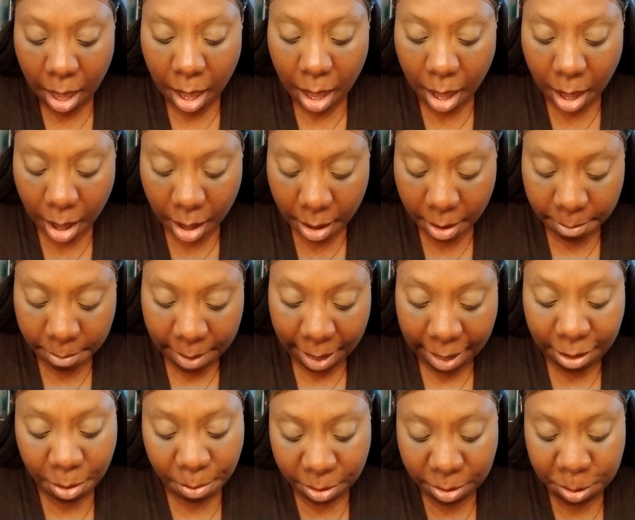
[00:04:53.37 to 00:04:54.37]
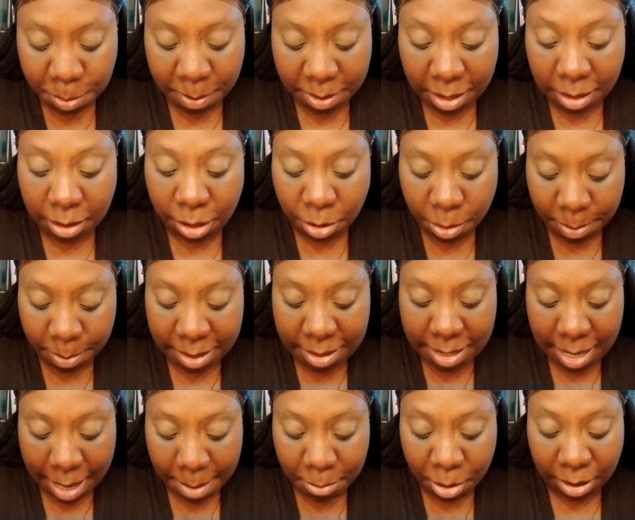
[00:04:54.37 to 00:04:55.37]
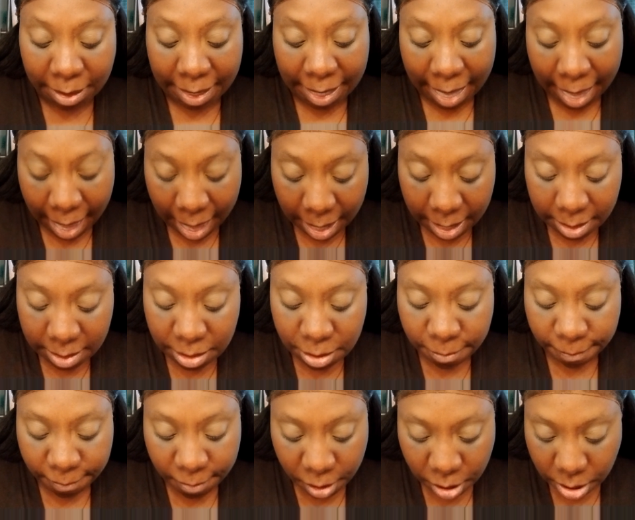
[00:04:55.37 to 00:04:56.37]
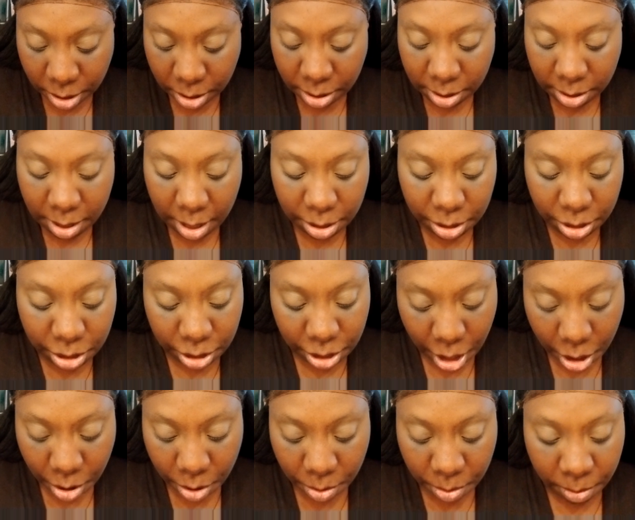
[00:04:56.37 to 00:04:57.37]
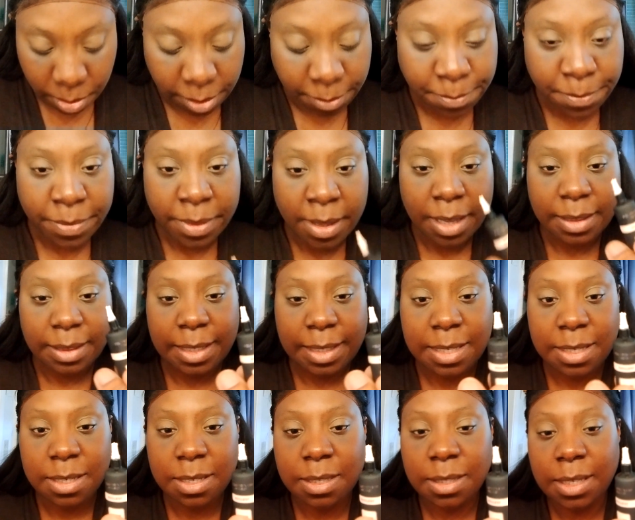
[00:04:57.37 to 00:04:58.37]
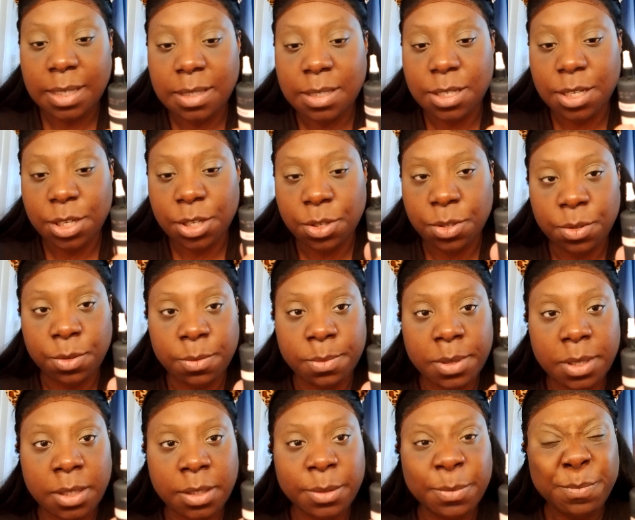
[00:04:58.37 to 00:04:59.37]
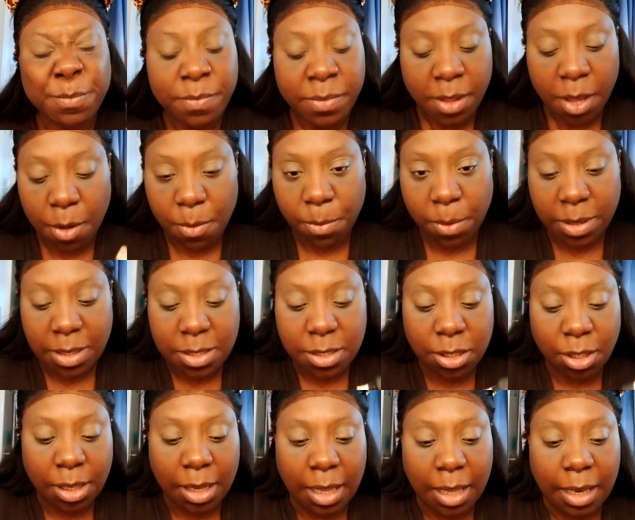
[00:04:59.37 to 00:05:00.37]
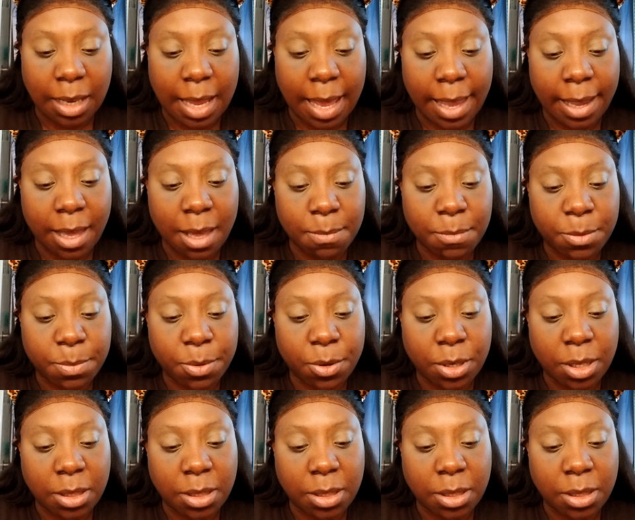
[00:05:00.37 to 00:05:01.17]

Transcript: I know I'm going to spend a little bit of time on the eyes first, so this is the tube. of what it's looking like. I'm gonna put a